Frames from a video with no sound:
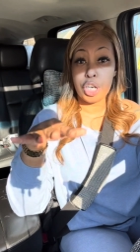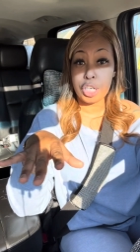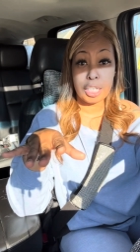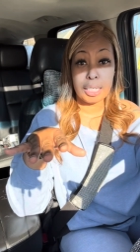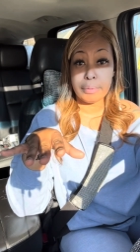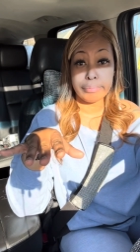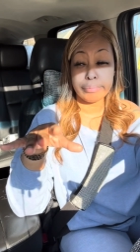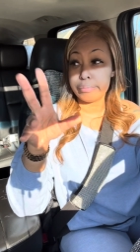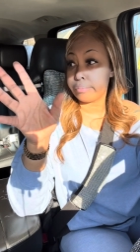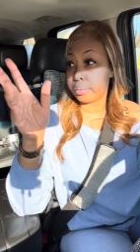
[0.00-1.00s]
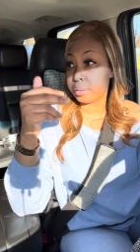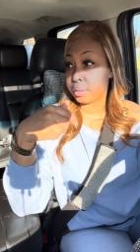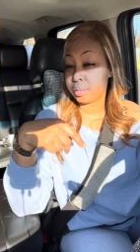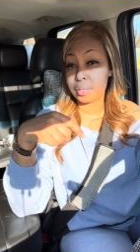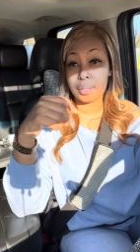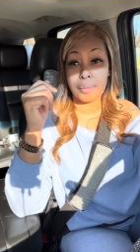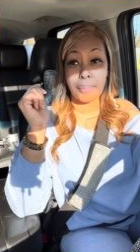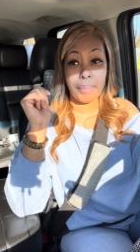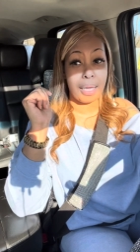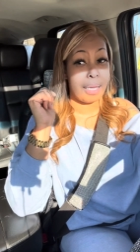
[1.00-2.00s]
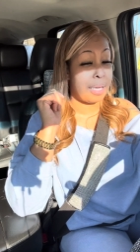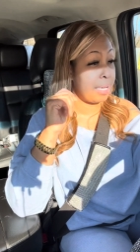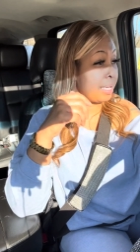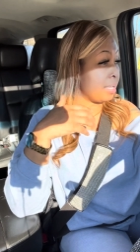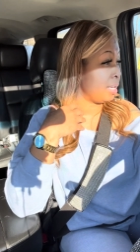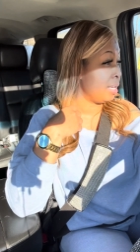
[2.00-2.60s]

hoodie, man.